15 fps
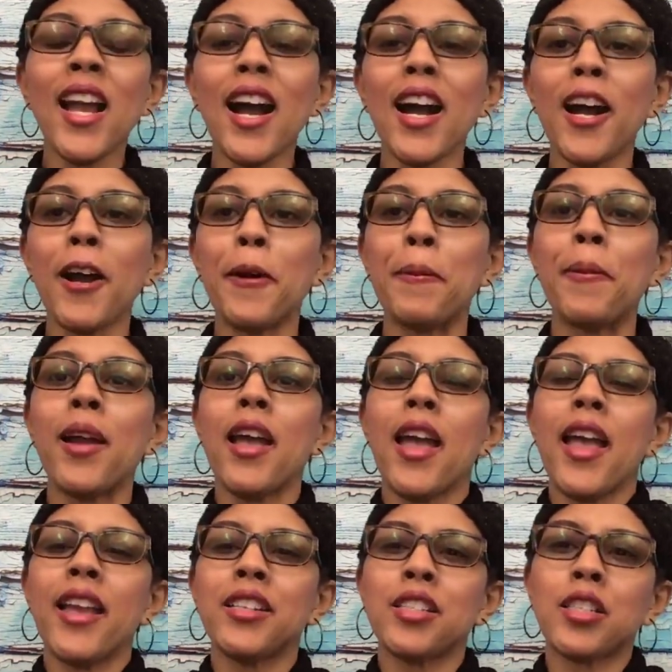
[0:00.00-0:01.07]
Um,
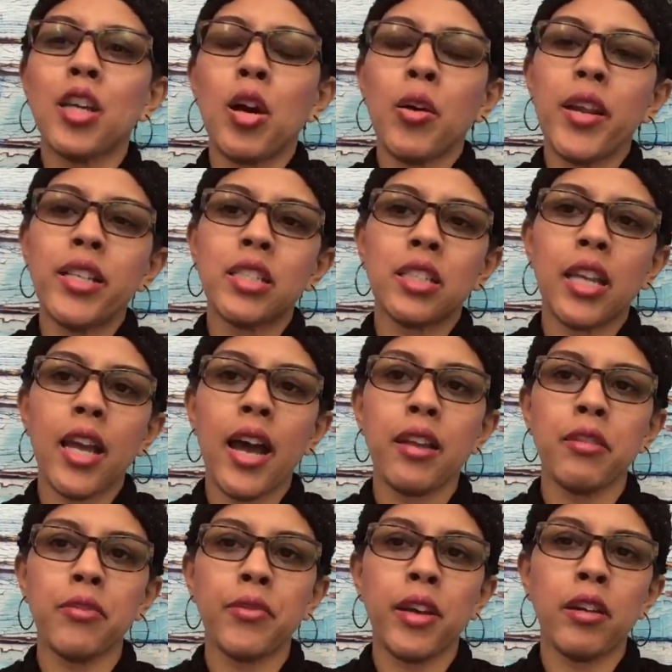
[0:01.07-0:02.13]
and so it's kind
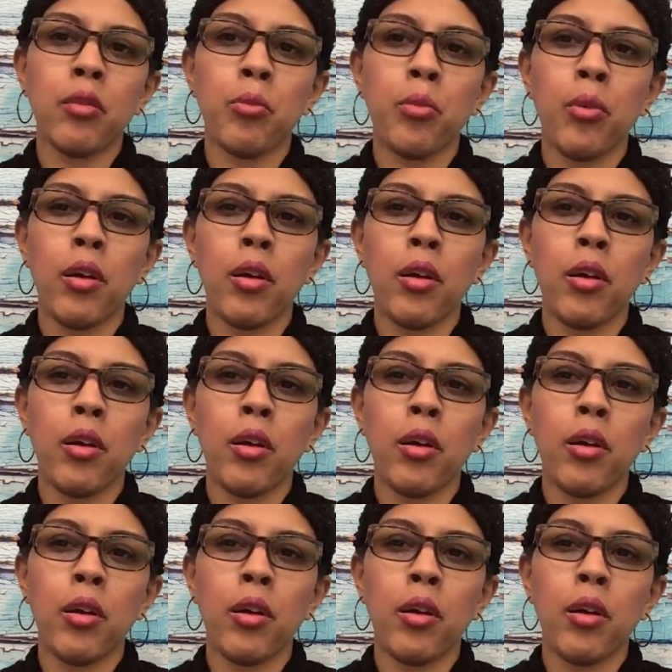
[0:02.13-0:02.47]
of a,